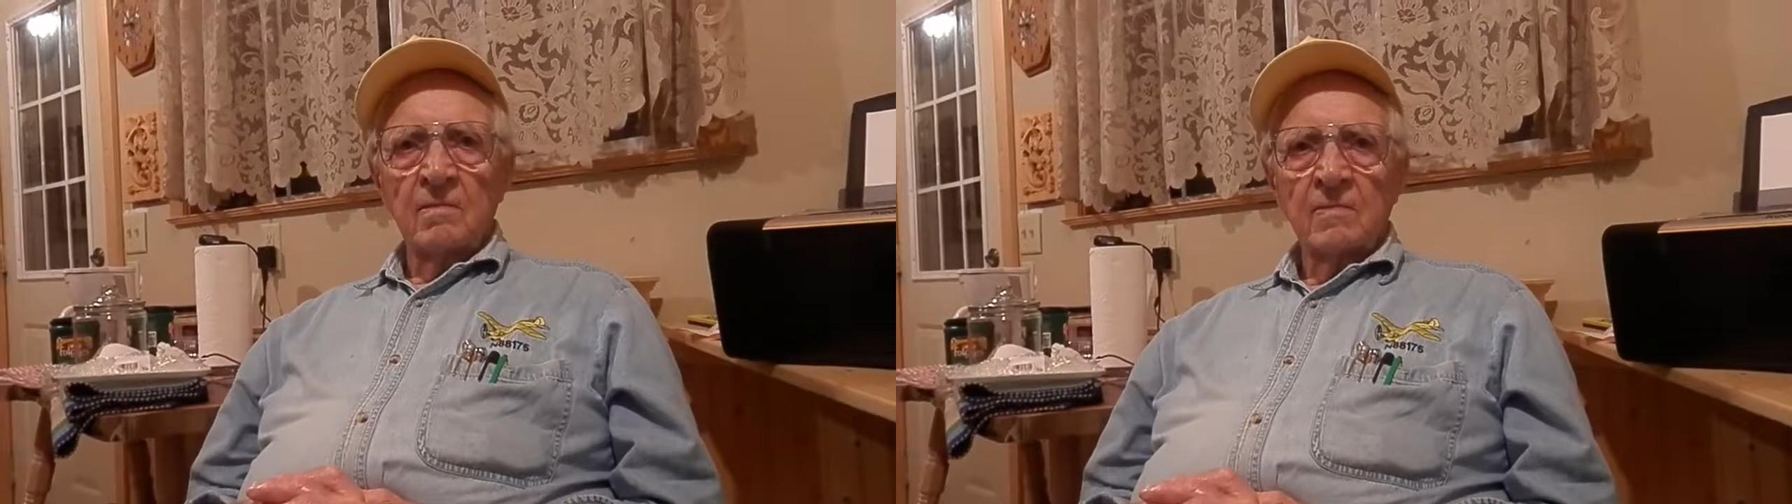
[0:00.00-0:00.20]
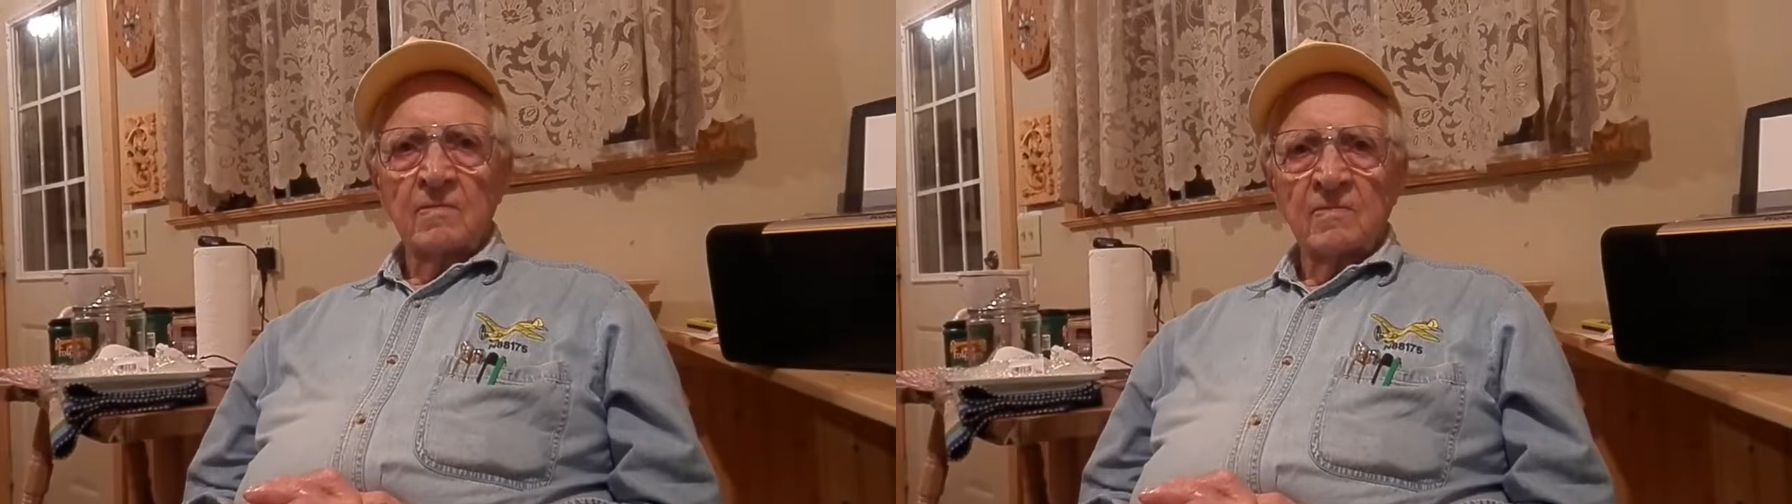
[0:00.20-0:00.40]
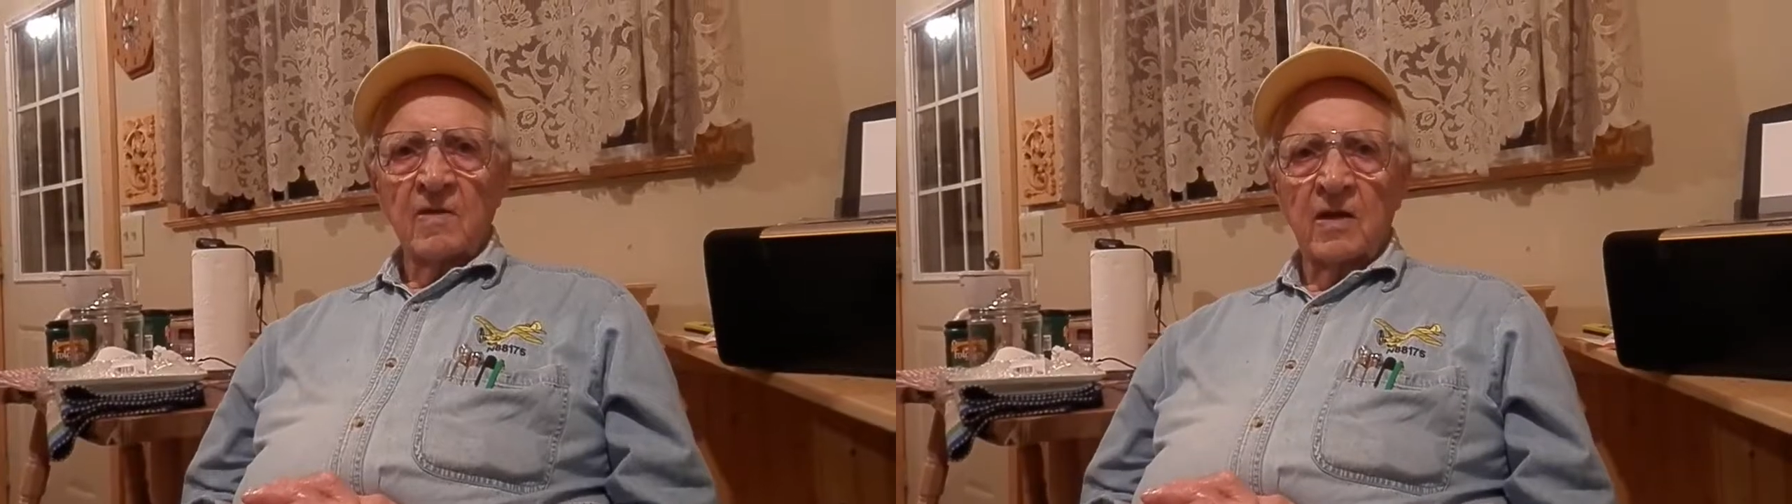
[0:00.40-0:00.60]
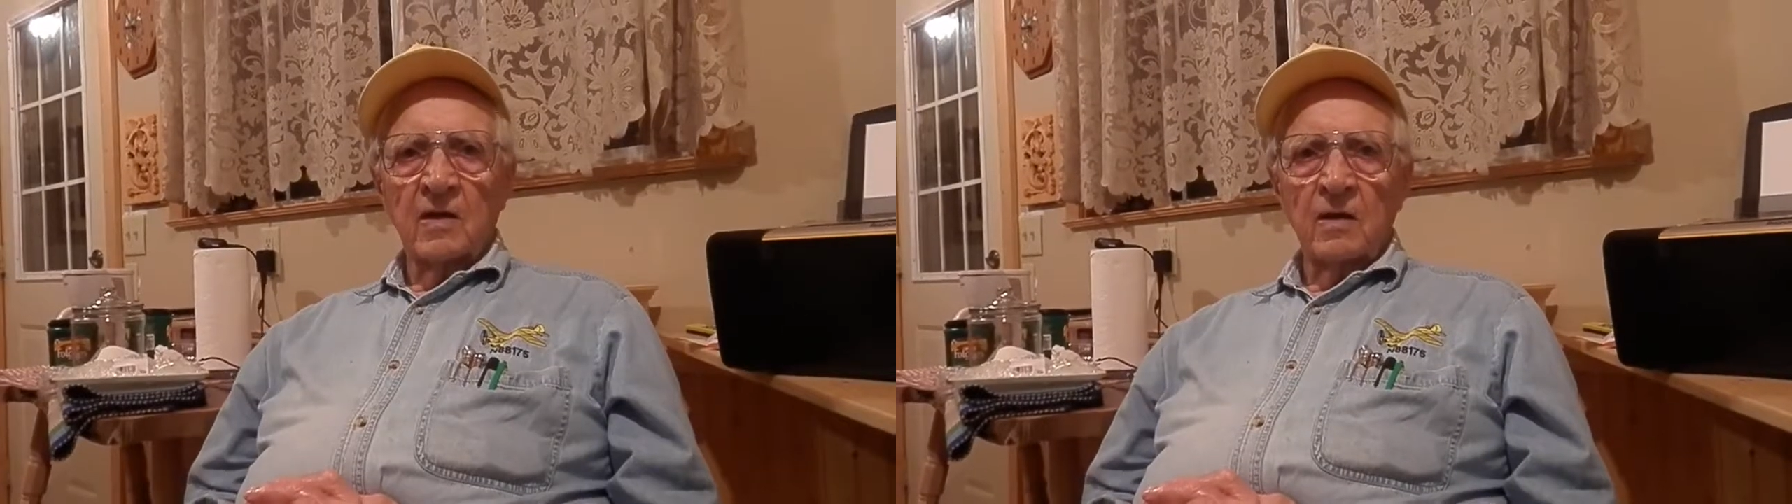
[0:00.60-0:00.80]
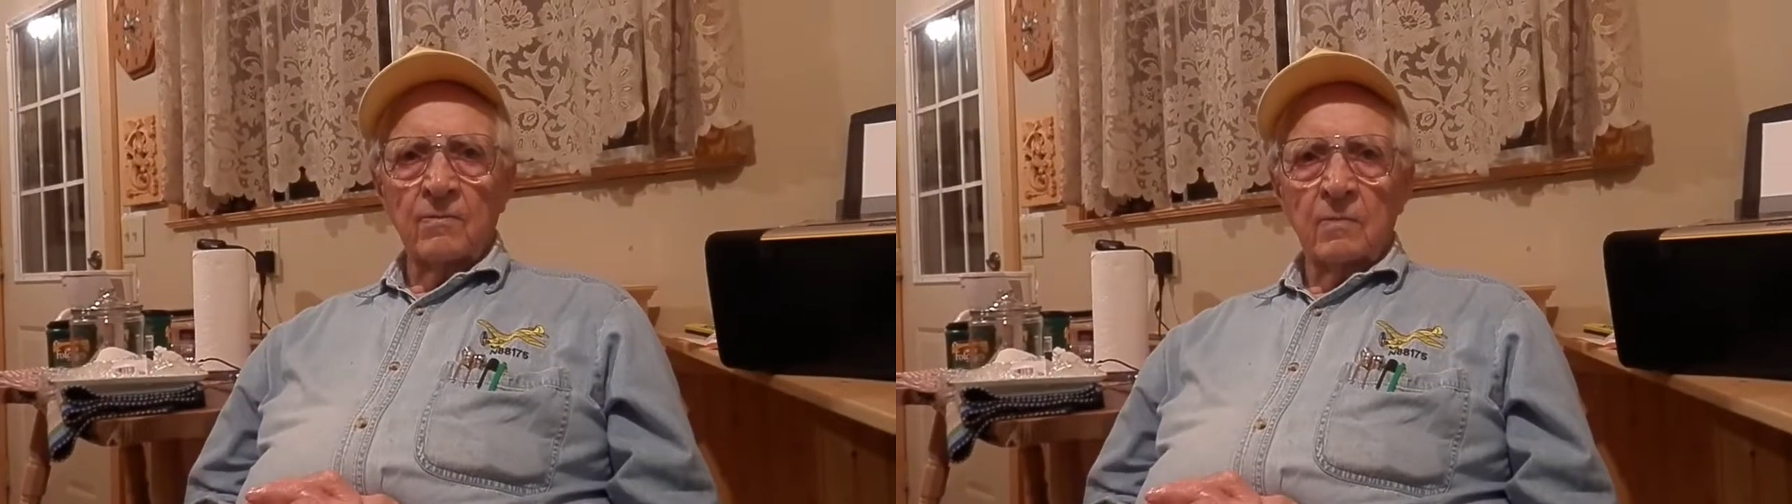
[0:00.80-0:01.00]
So you were
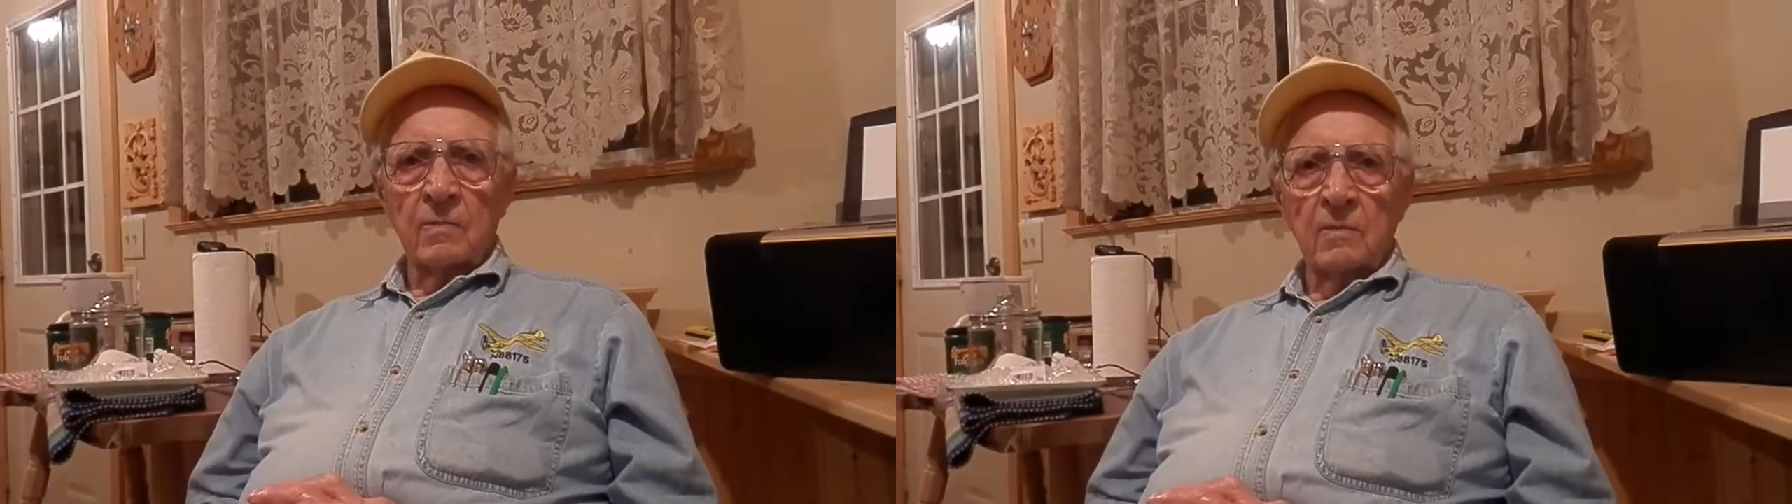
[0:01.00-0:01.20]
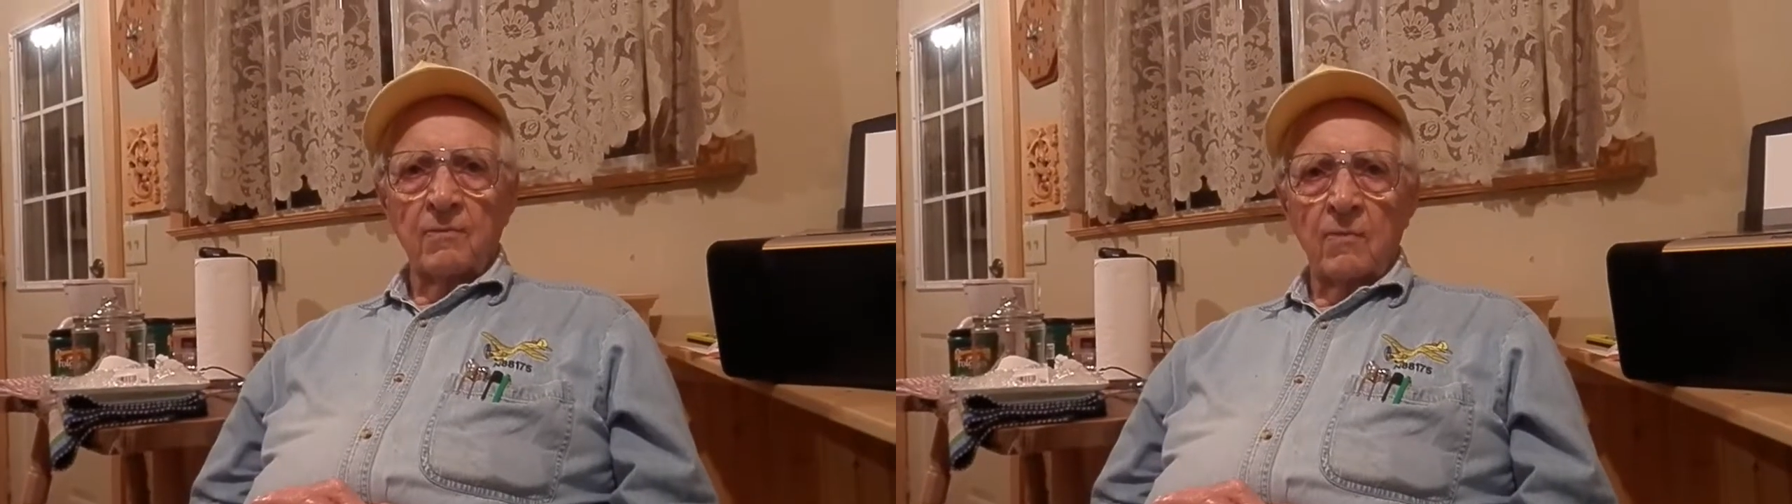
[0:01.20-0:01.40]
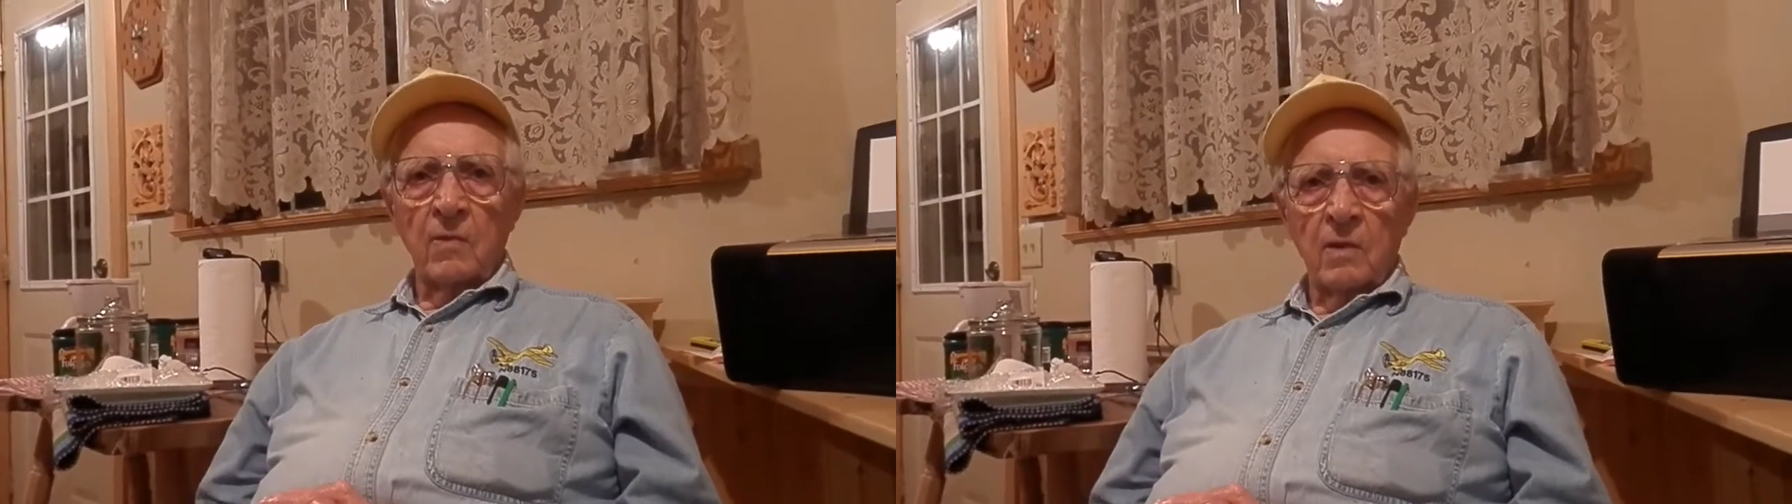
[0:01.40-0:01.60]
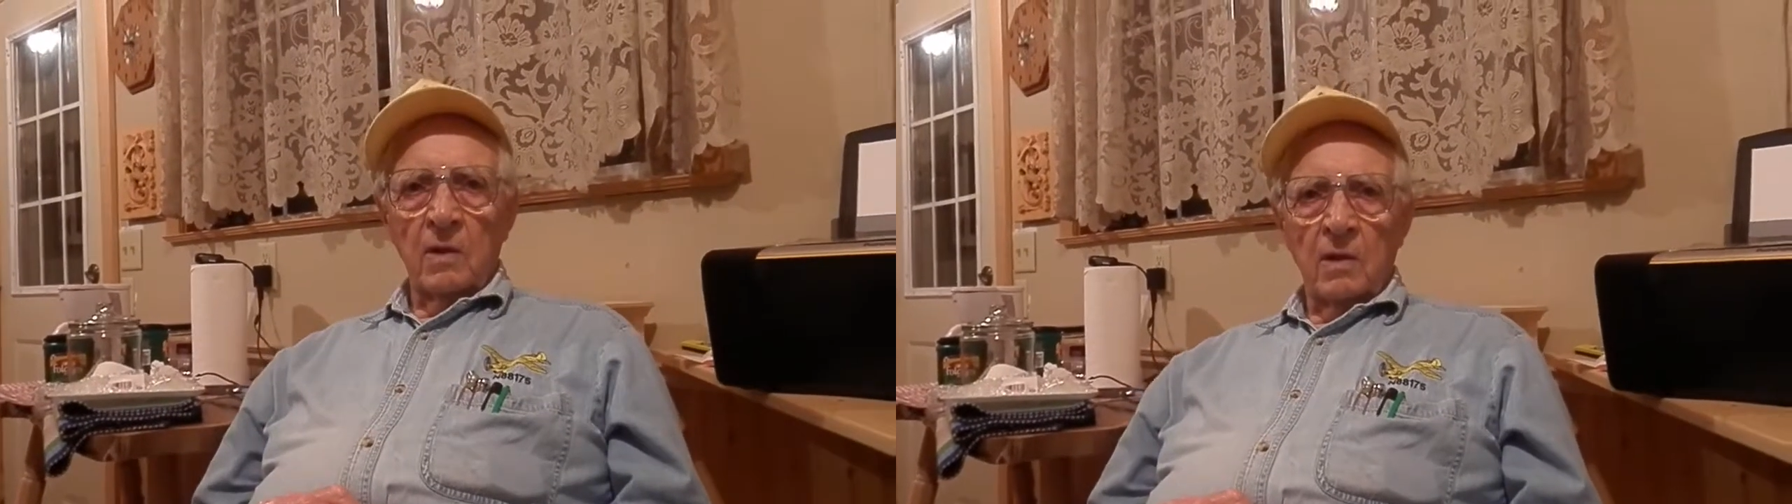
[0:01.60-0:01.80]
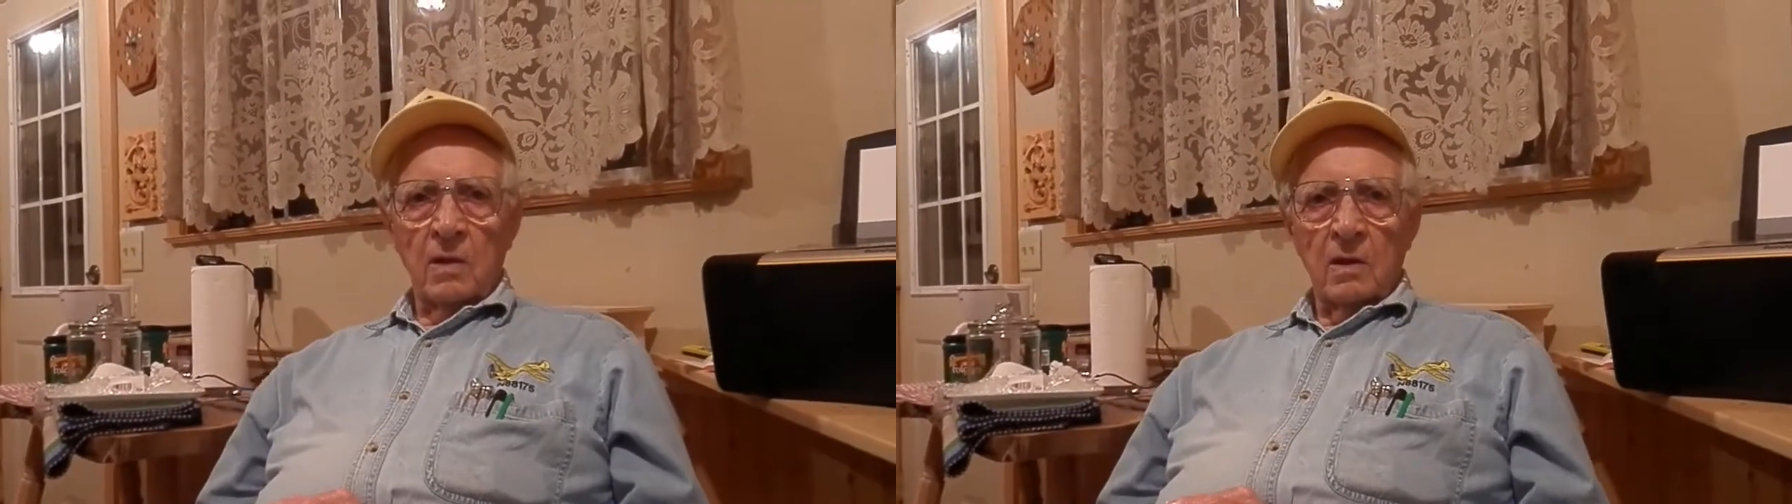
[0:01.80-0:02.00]
pretty sure you
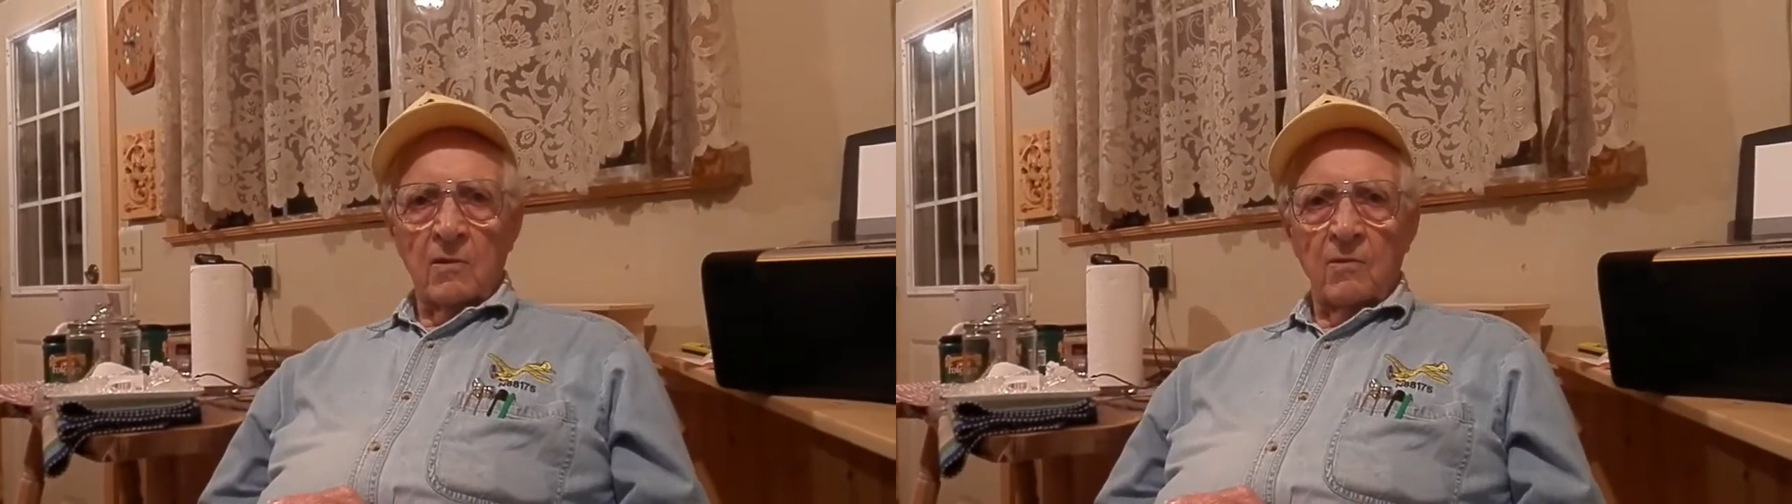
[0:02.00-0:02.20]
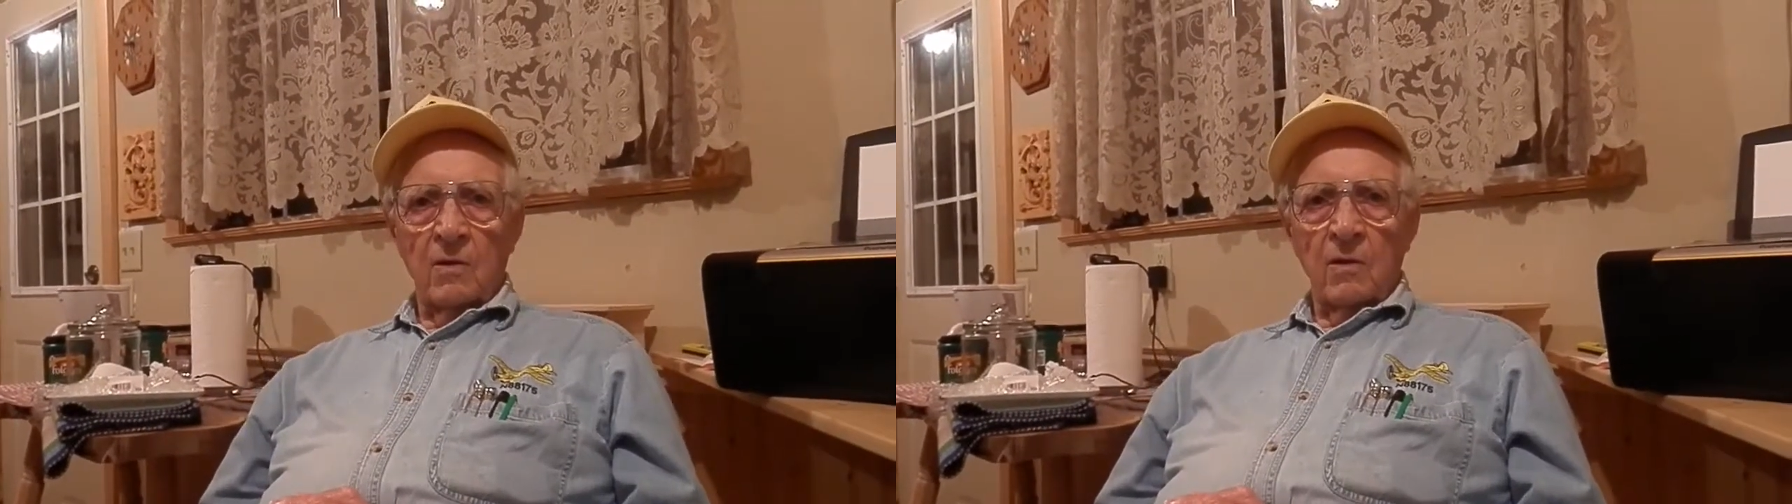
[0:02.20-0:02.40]
were